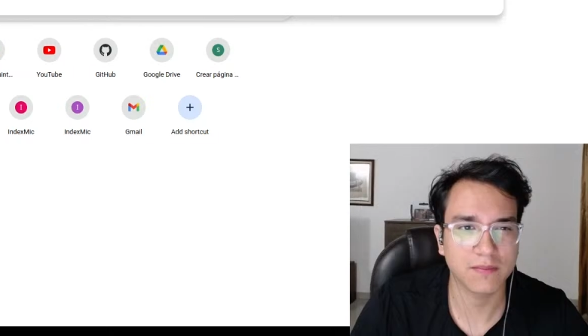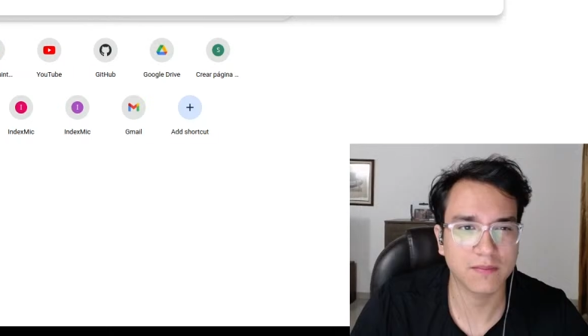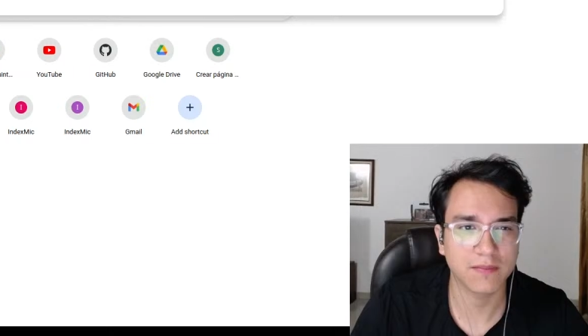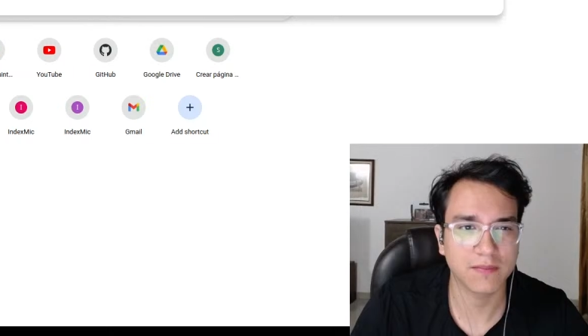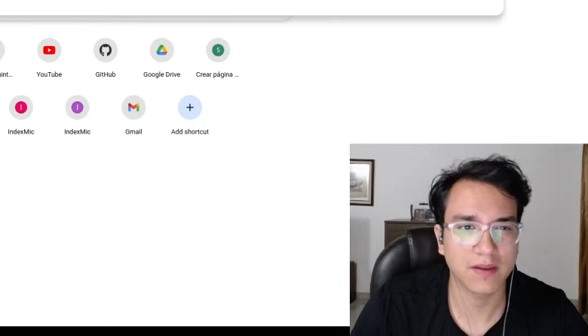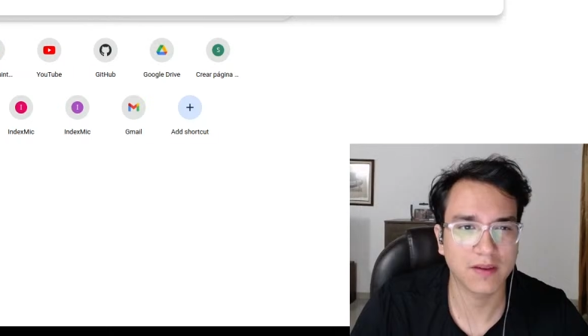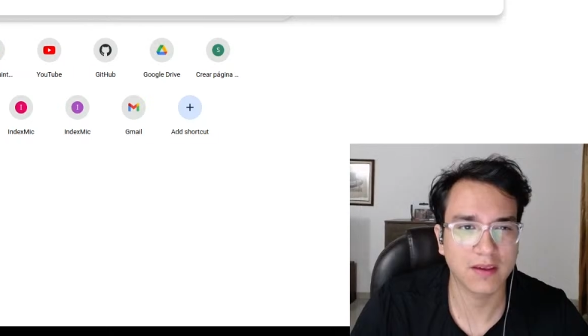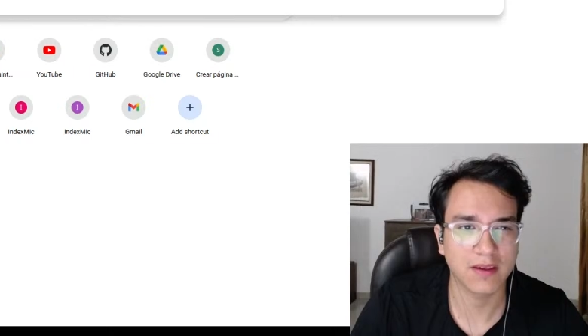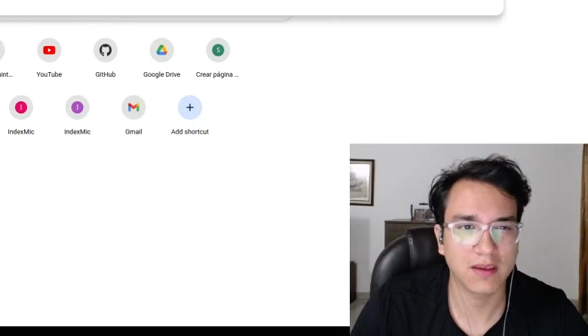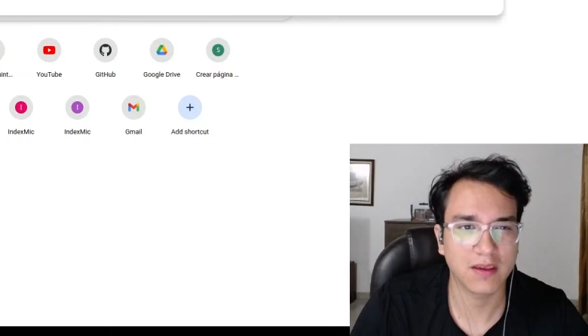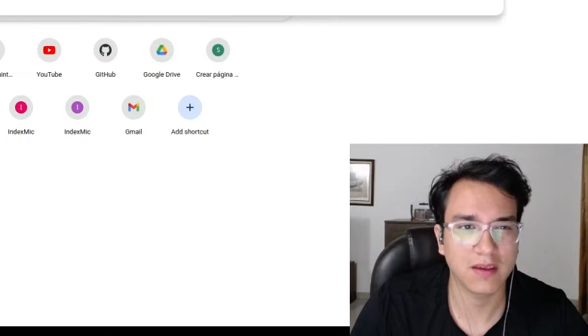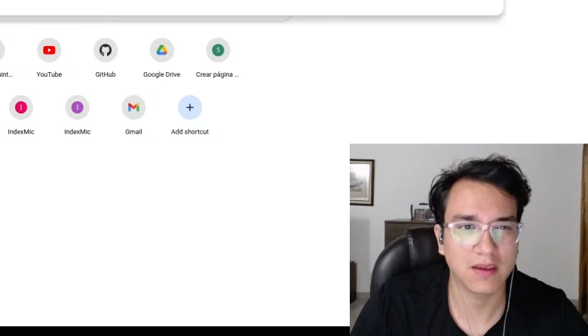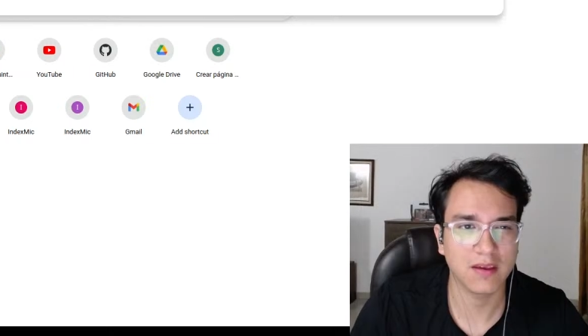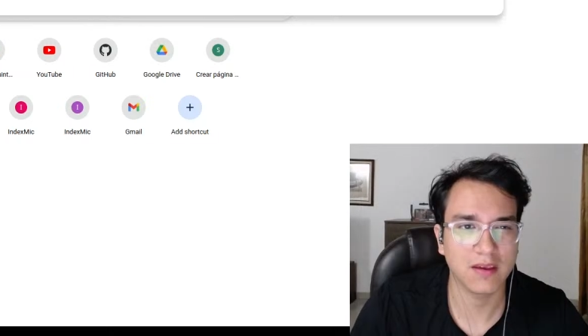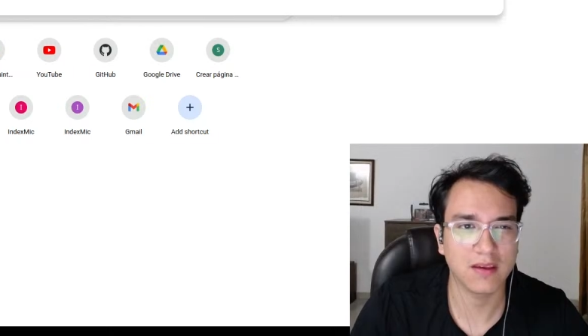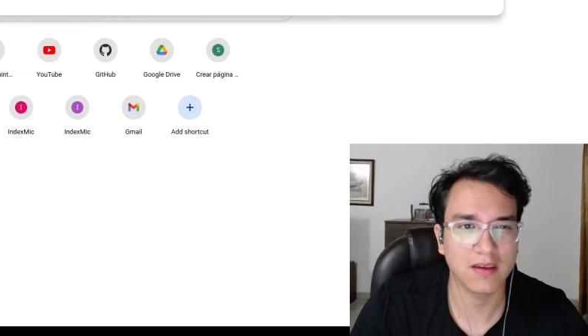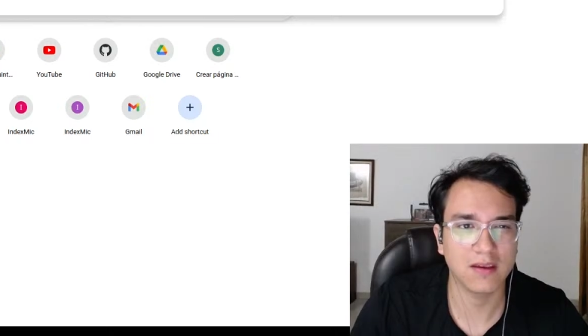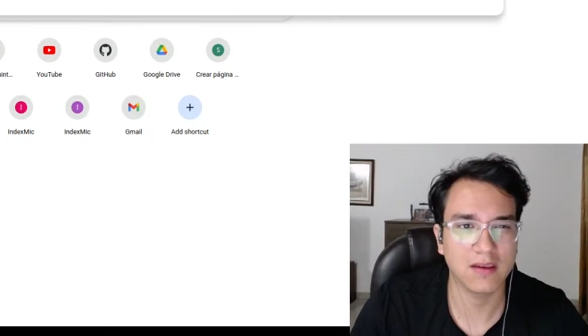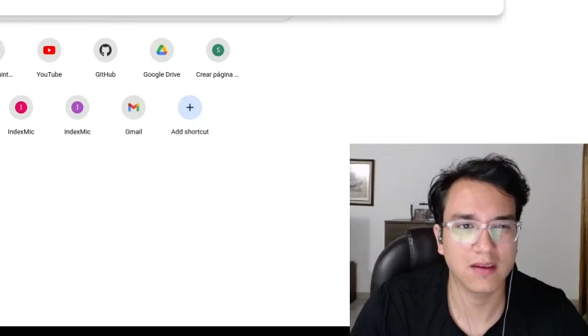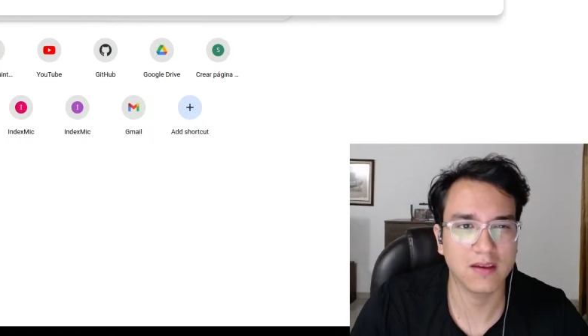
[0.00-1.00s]
key
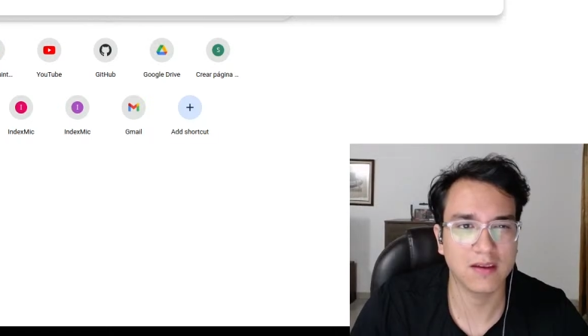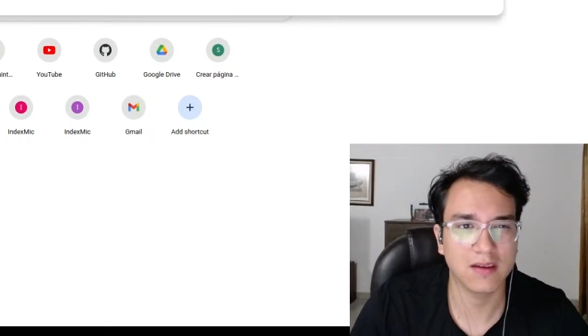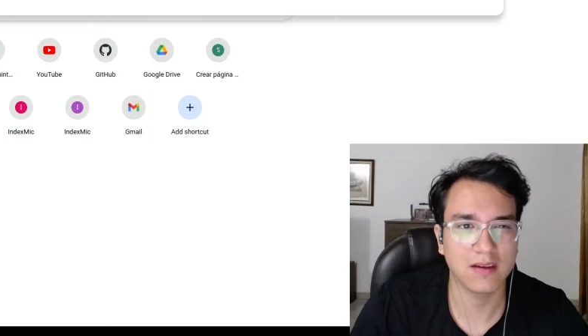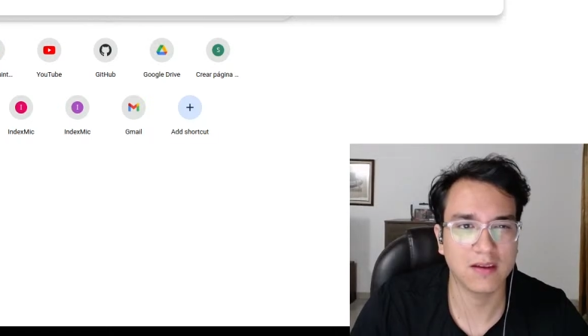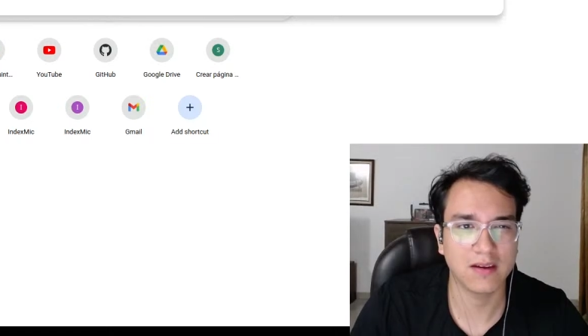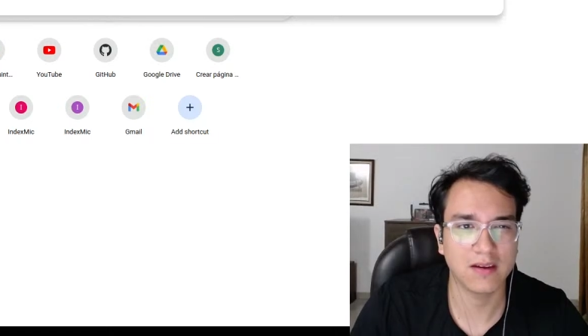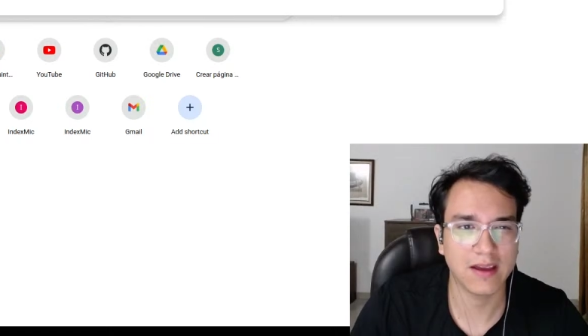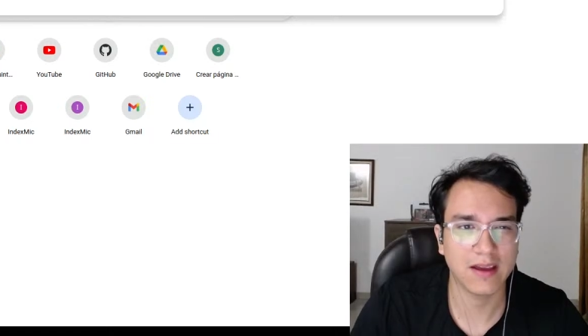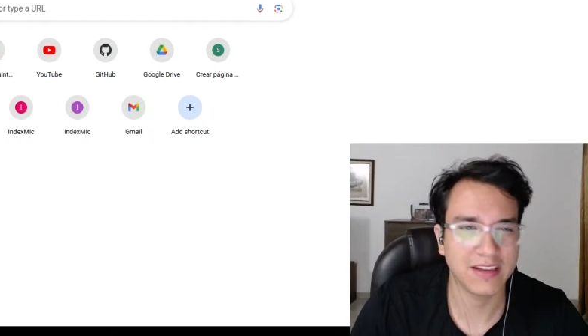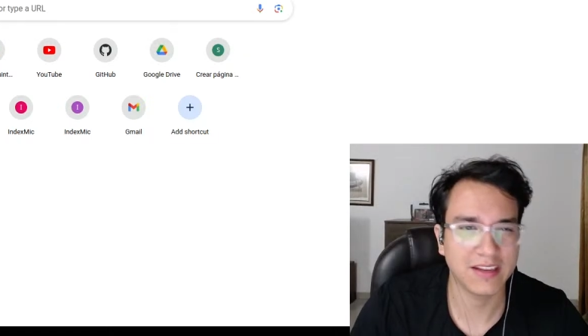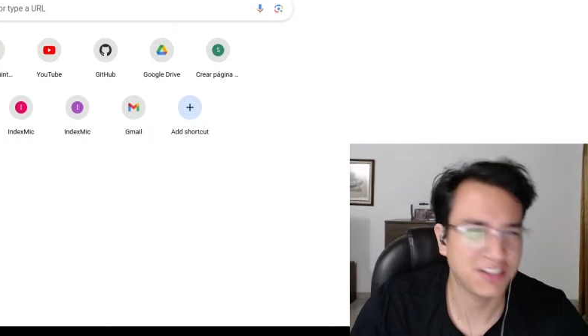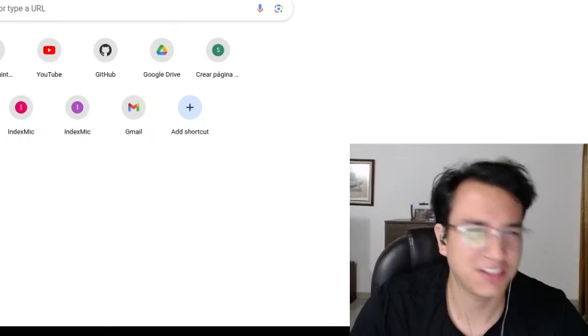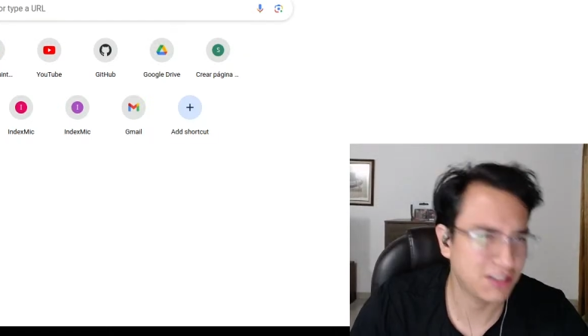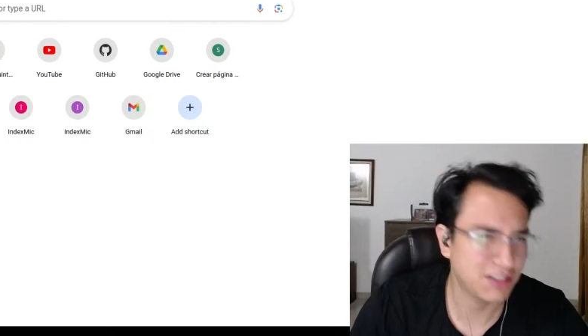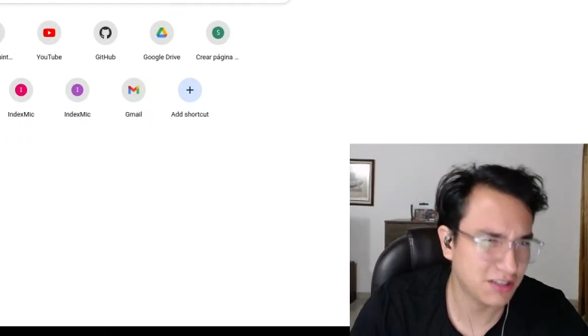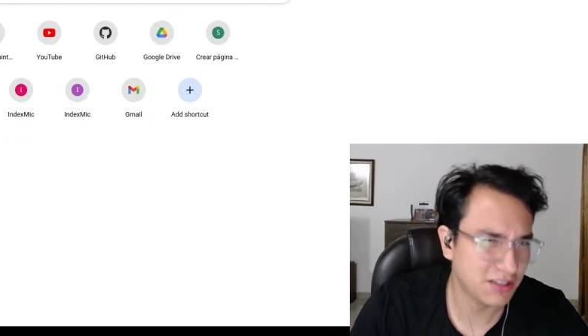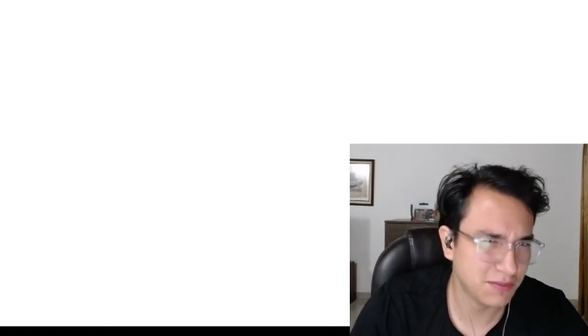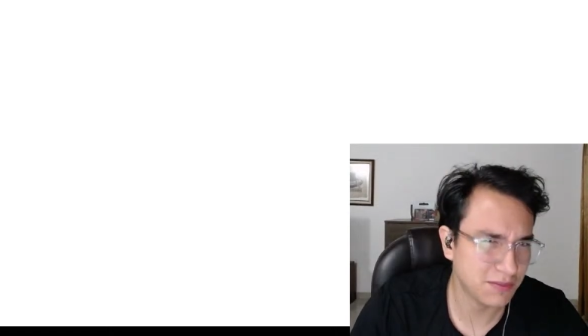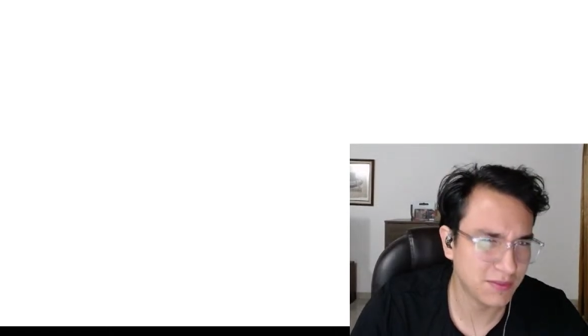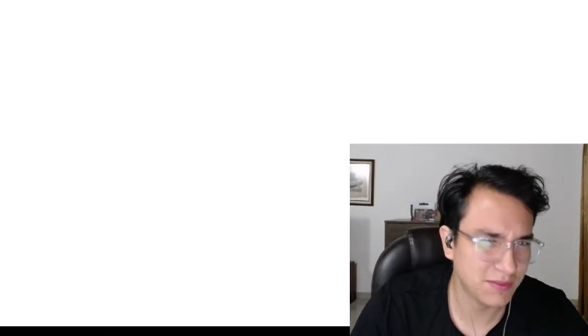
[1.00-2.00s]
and
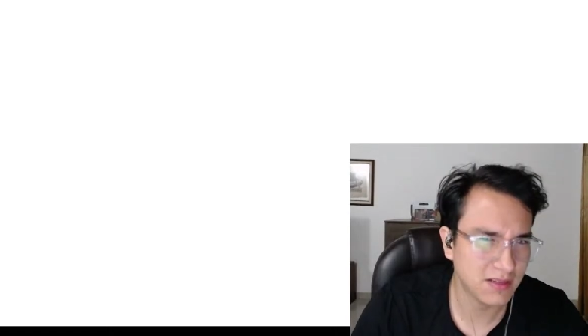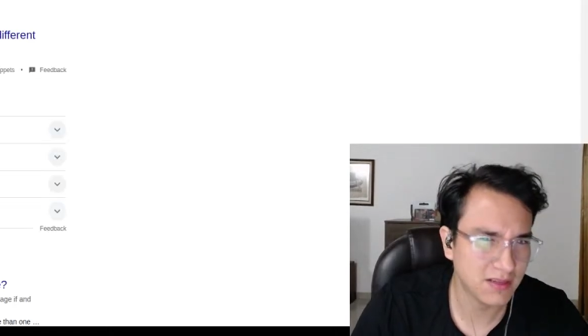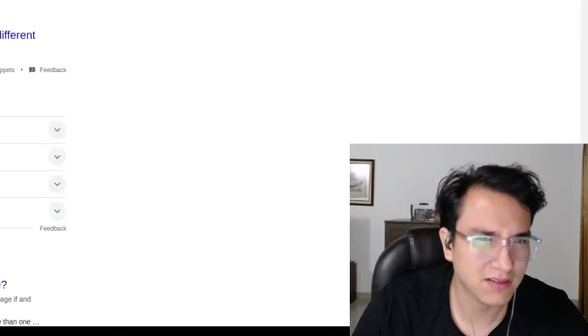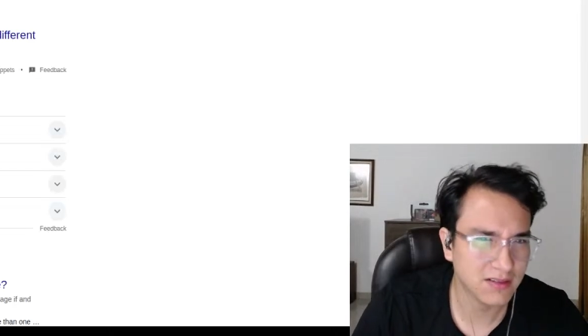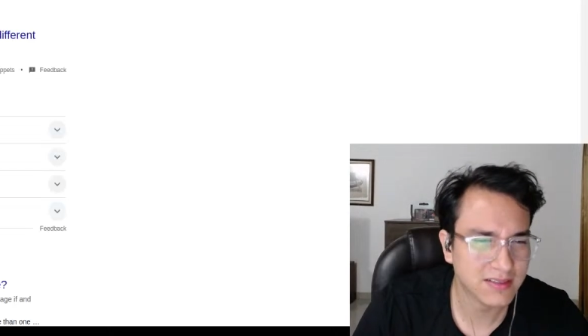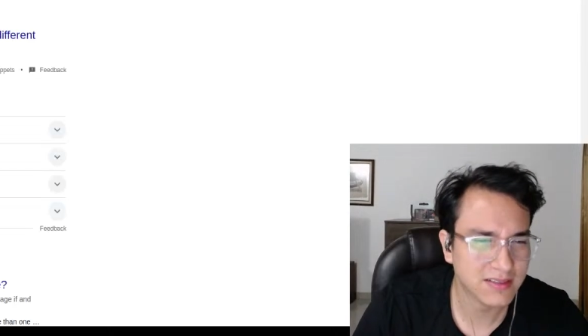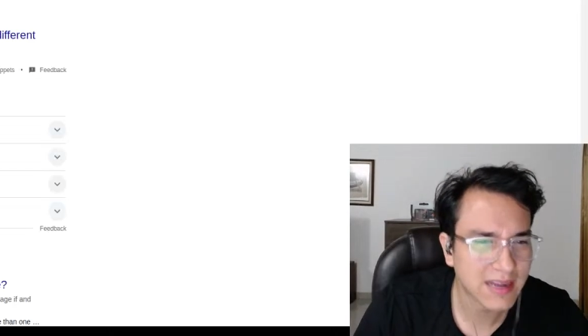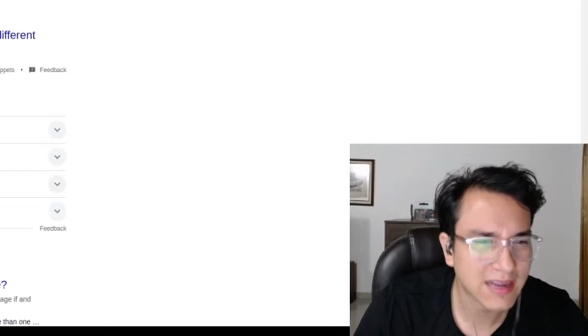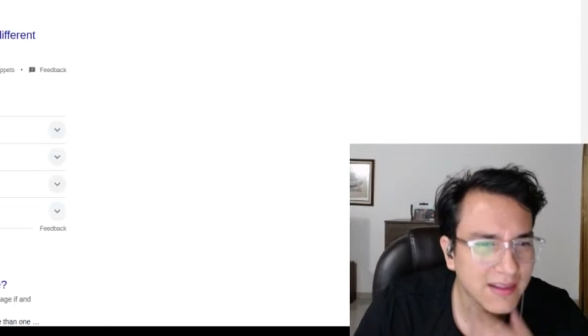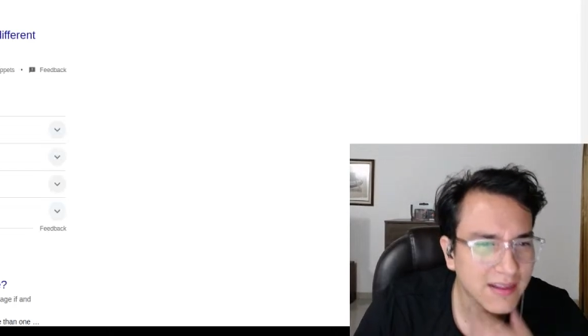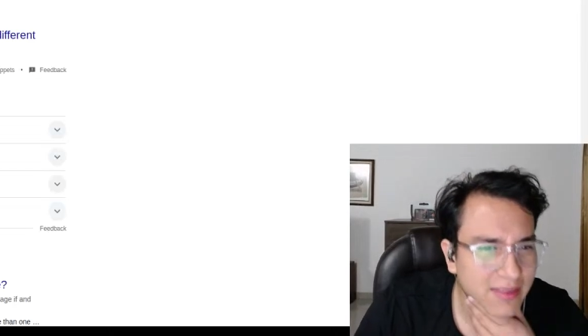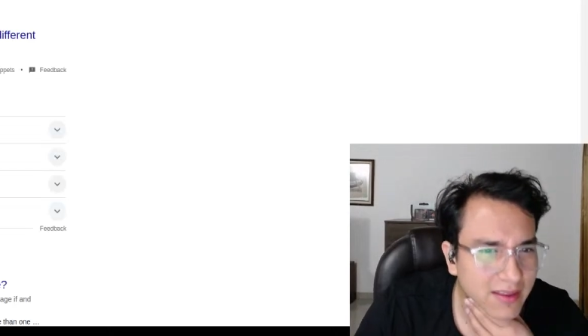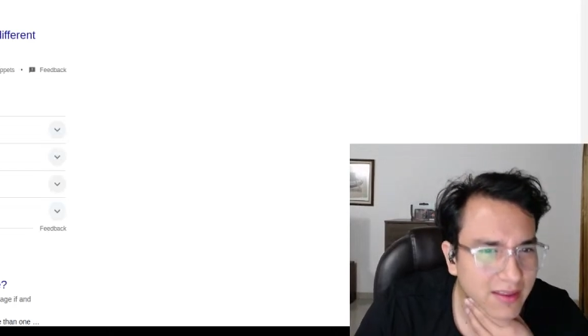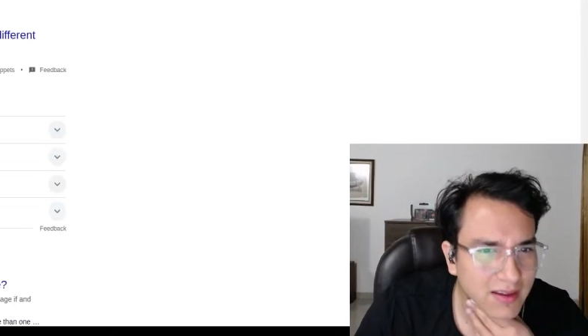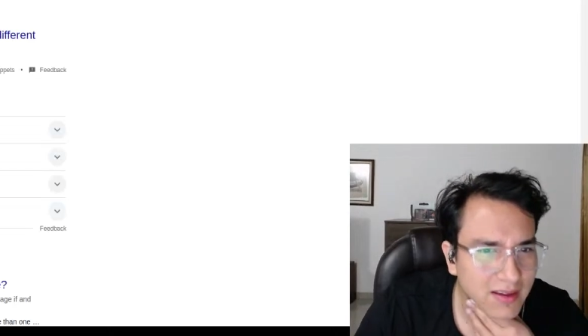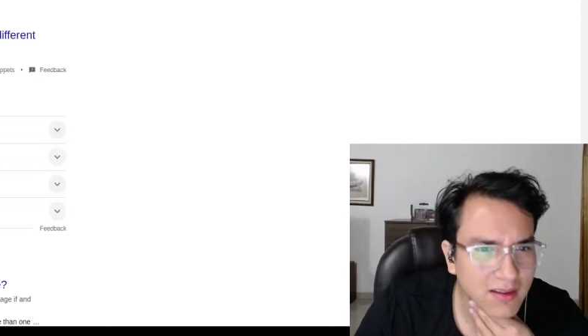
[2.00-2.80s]
HTTP? Is that a thing?